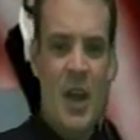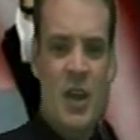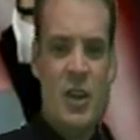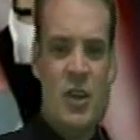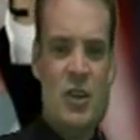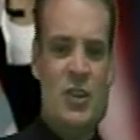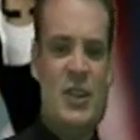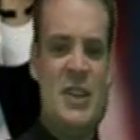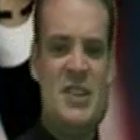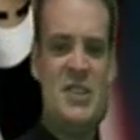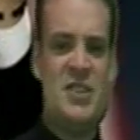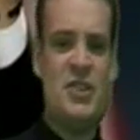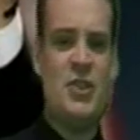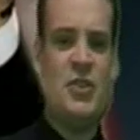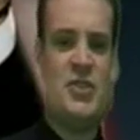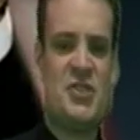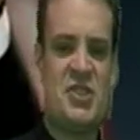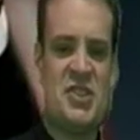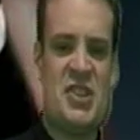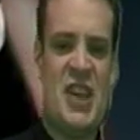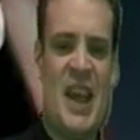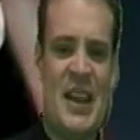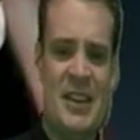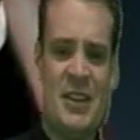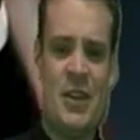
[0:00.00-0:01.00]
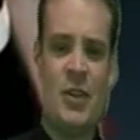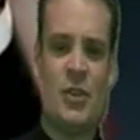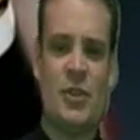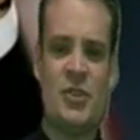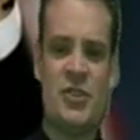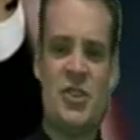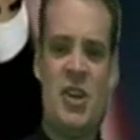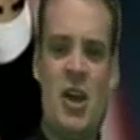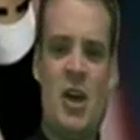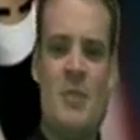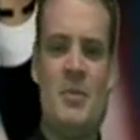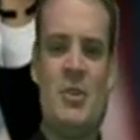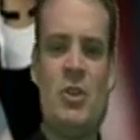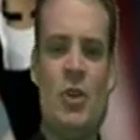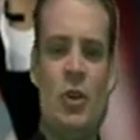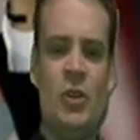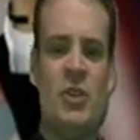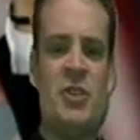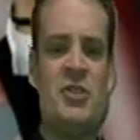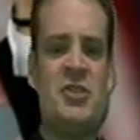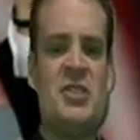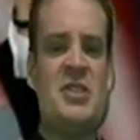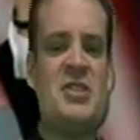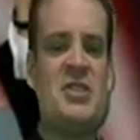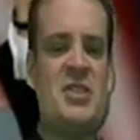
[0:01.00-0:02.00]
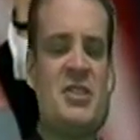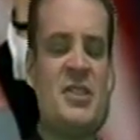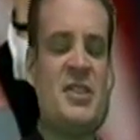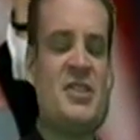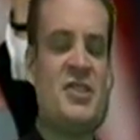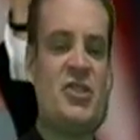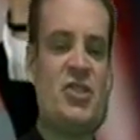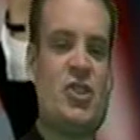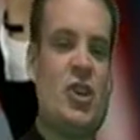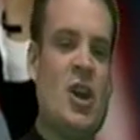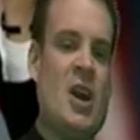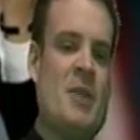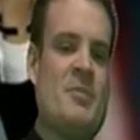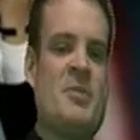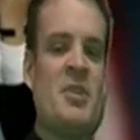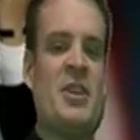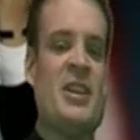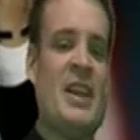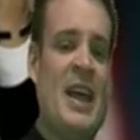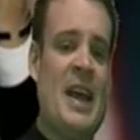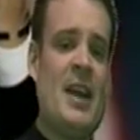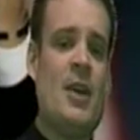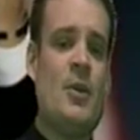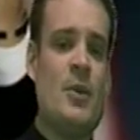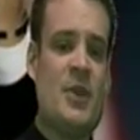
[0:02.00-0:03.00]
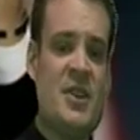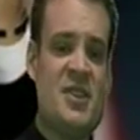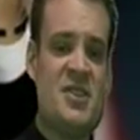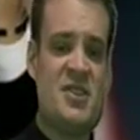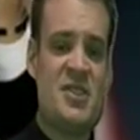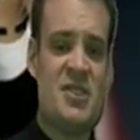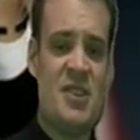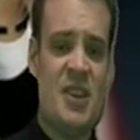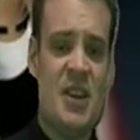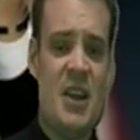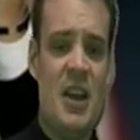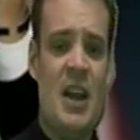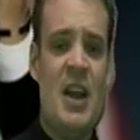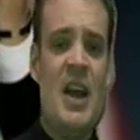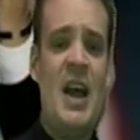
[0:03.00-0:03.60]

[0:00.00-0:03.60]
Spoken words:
You need to use technical terminology to describe the language,